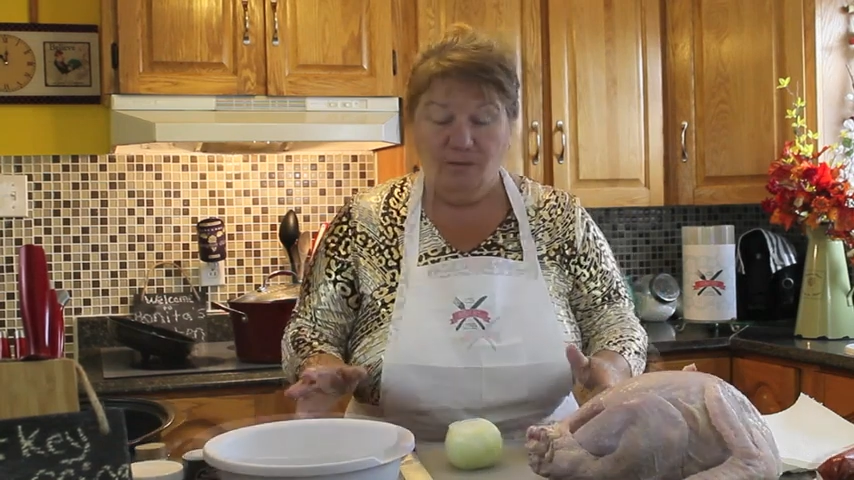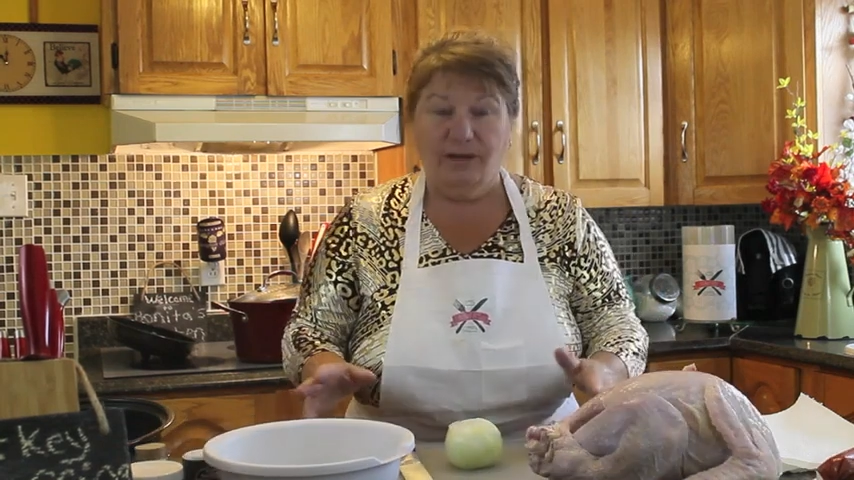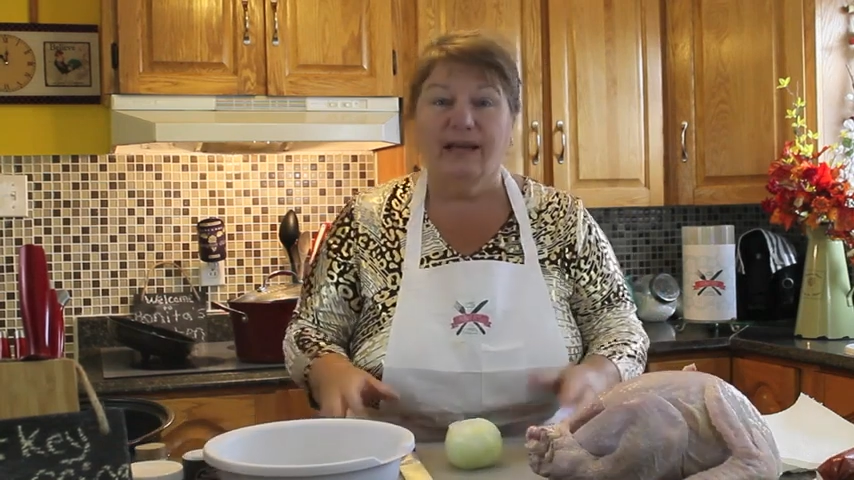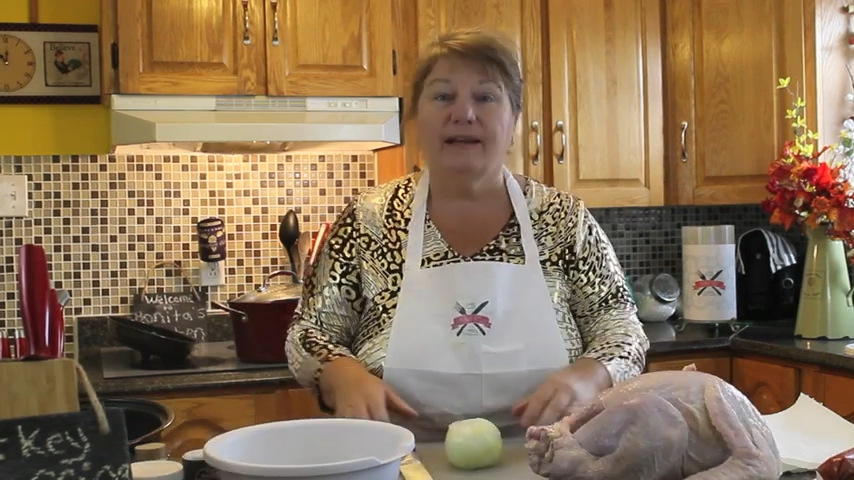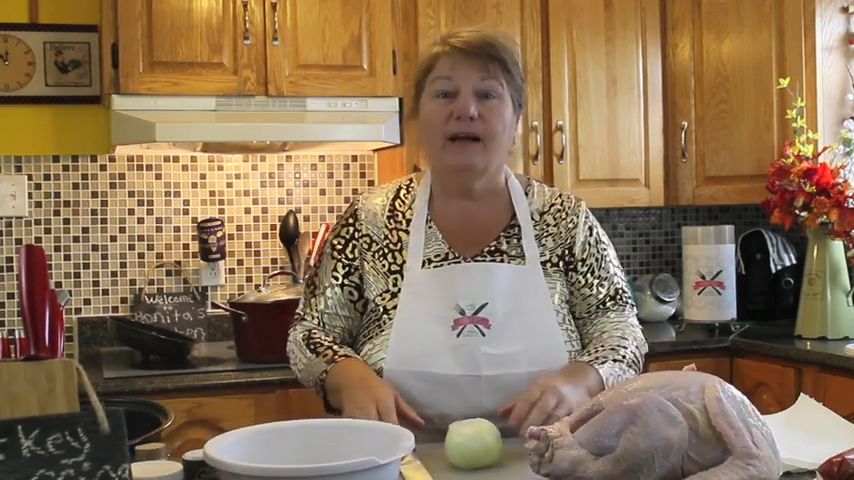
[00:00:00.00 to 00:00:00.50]

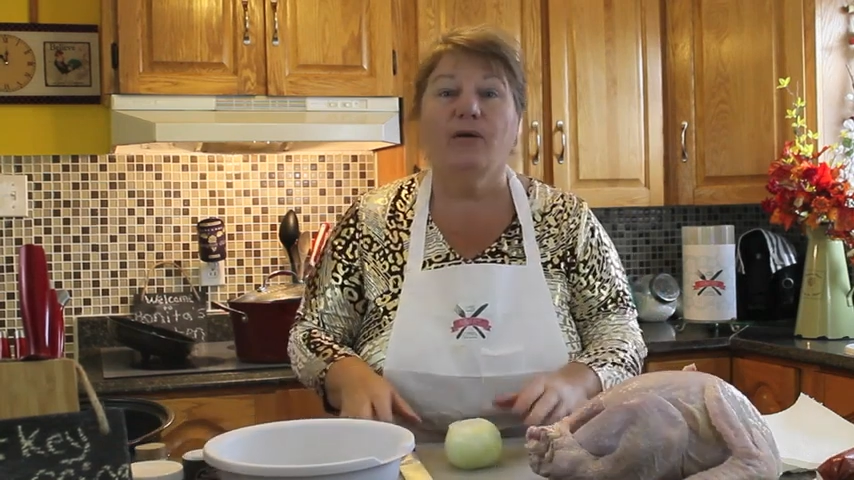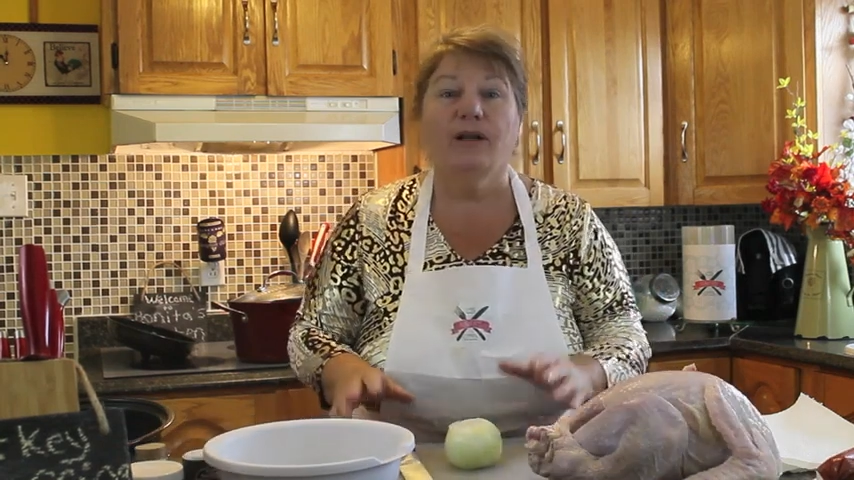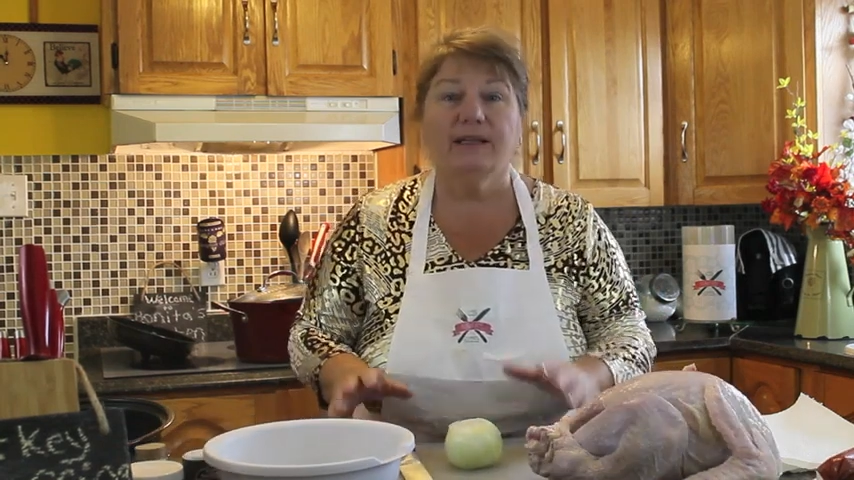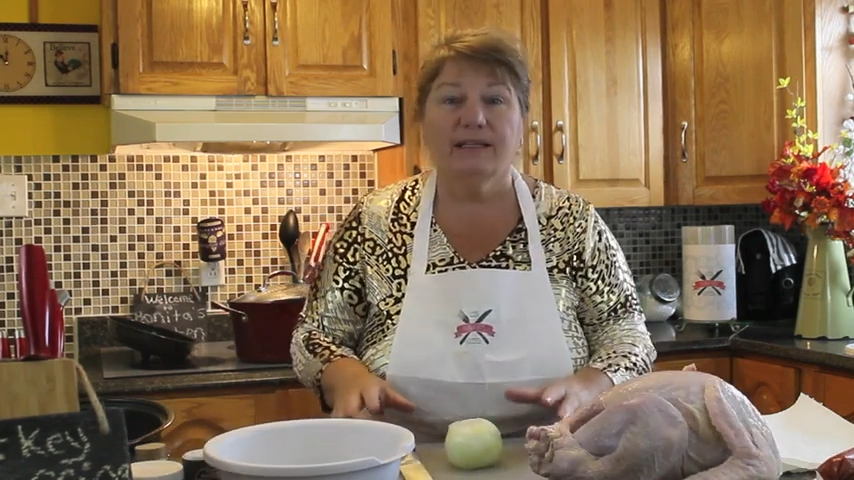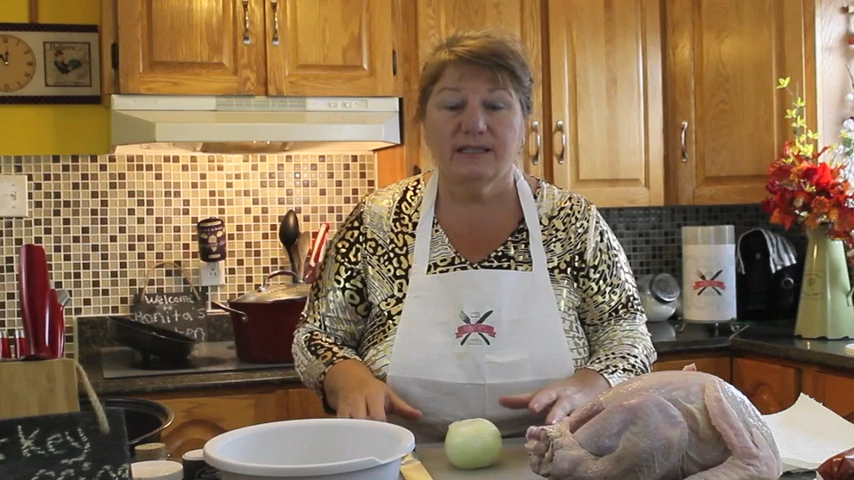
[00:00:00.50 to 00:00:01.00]
Okay, now
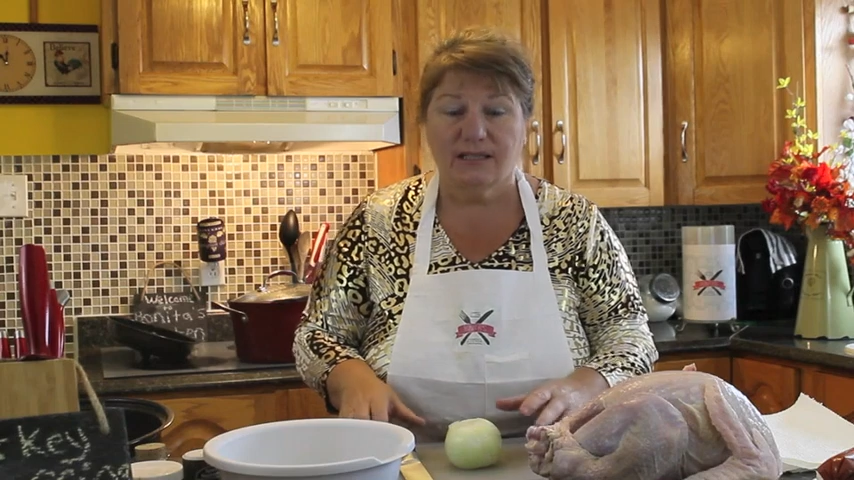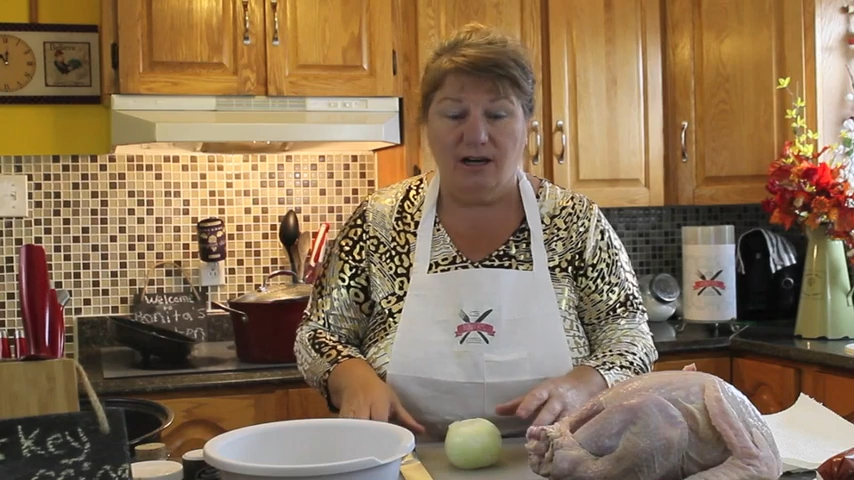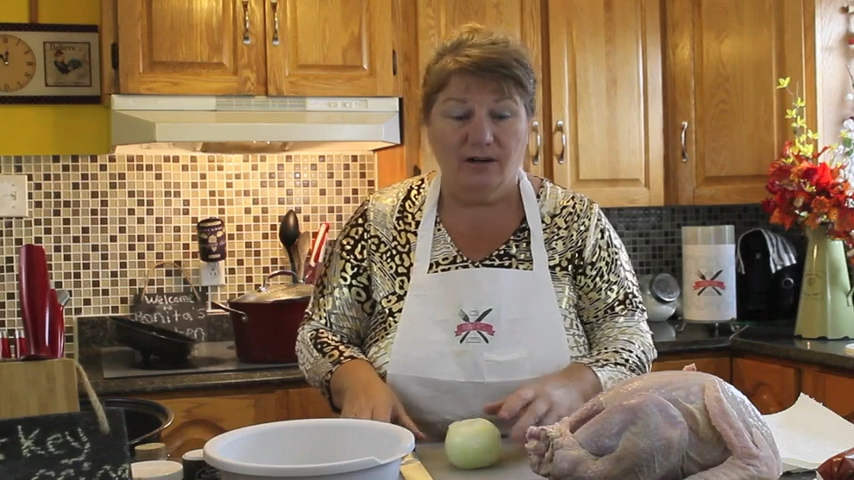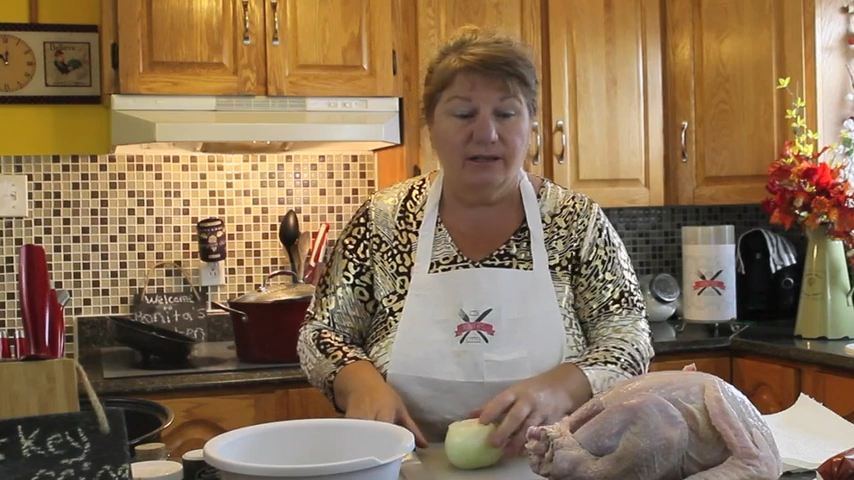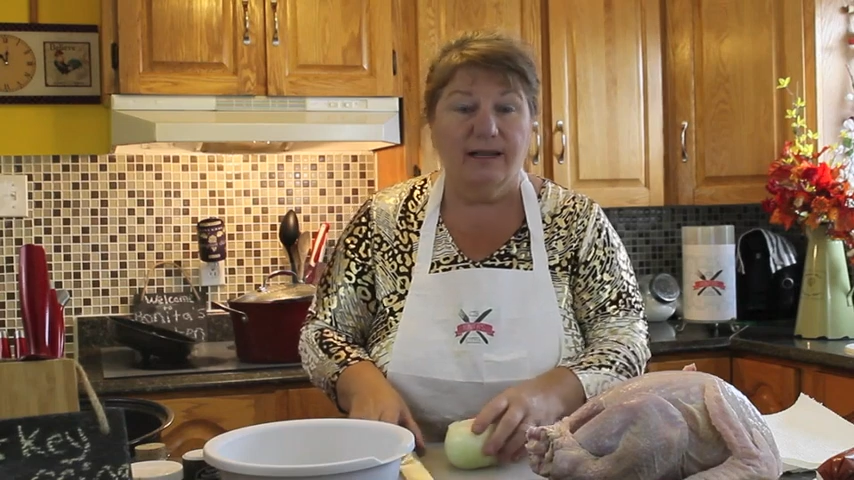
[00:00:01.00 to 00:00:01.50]
I'll get
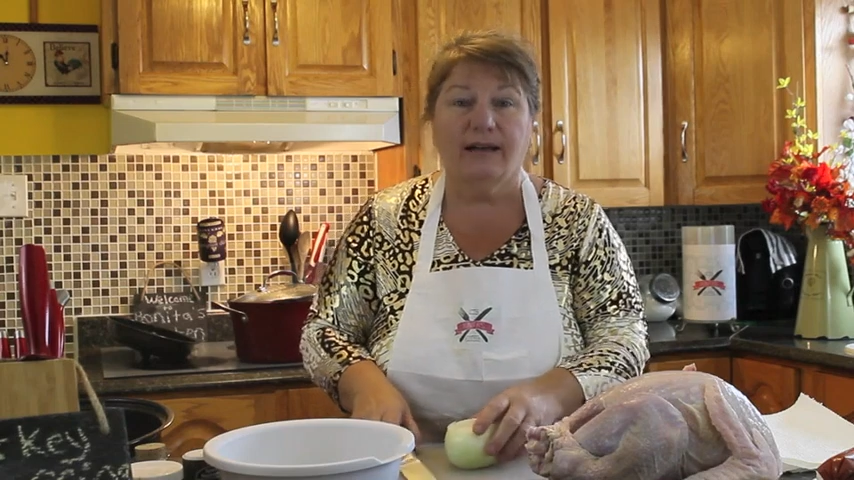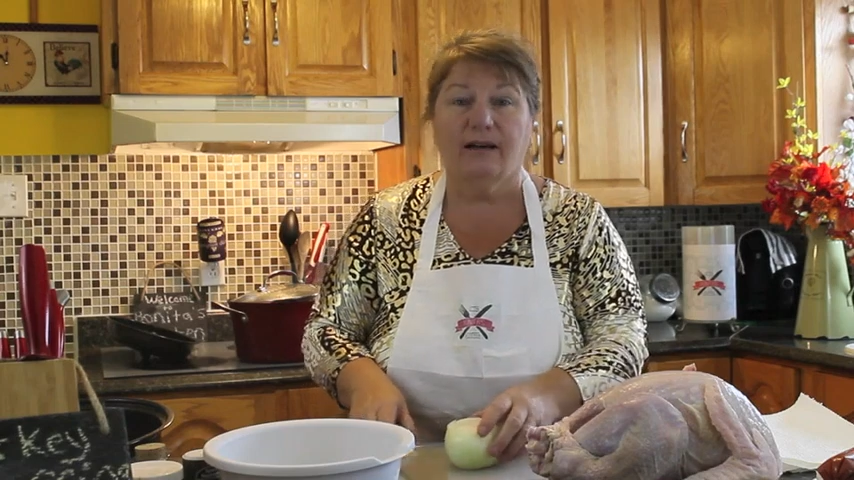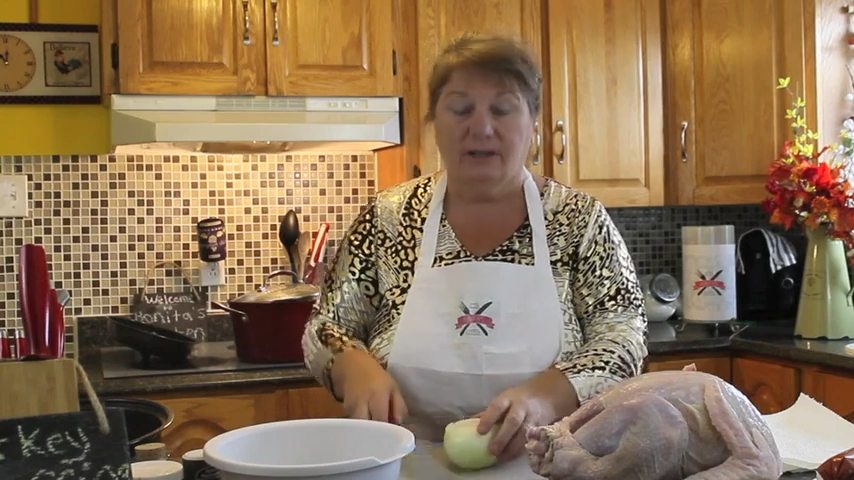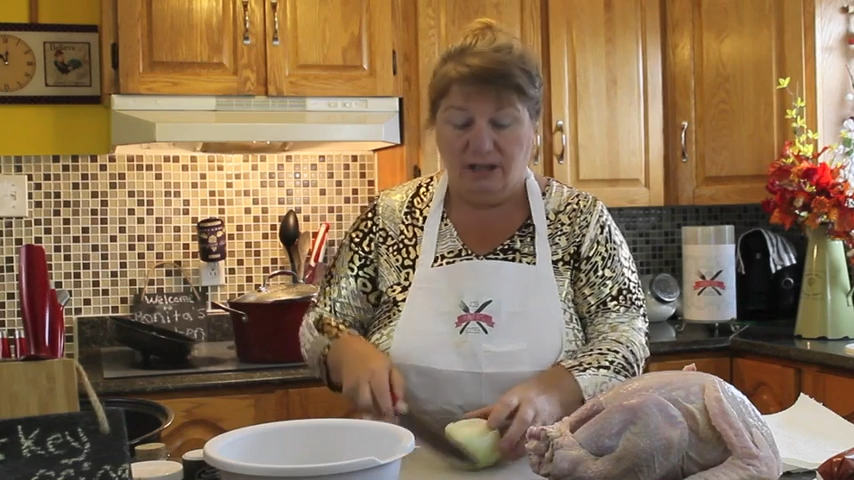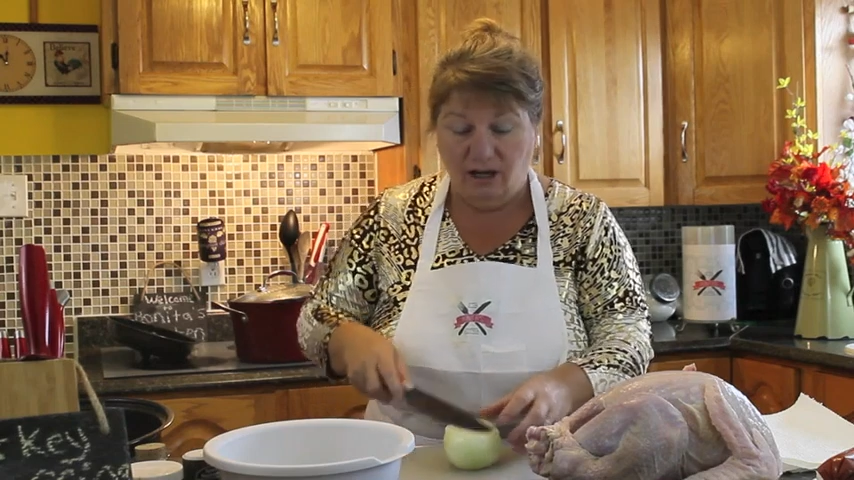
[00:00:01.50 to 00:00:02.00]
started
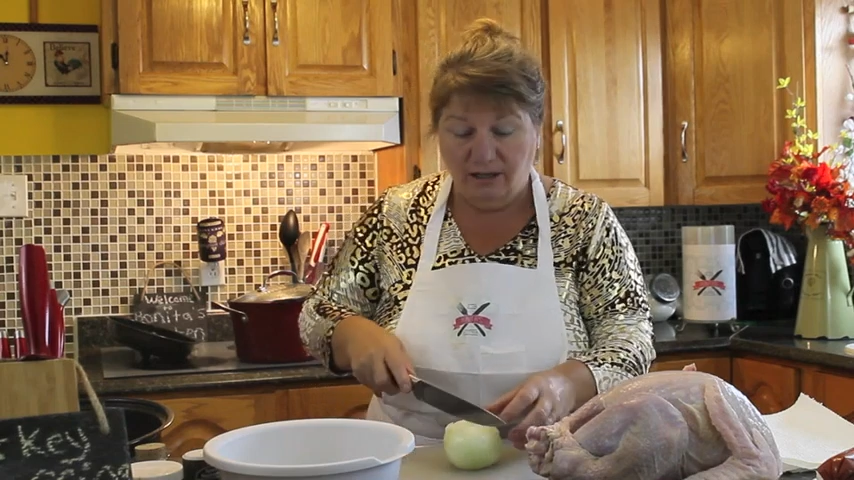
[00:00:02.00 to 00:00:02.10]
and I'll